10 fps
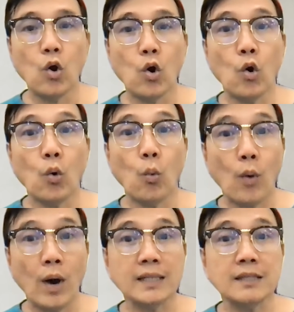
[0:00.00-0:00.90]
or
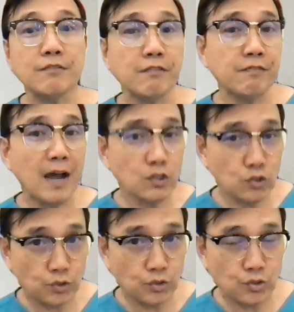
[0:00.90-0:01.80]
what
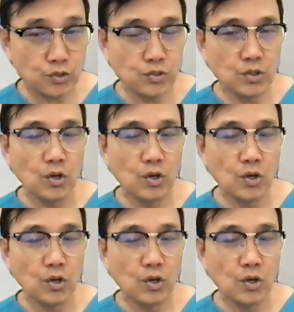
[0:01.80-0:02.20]
factors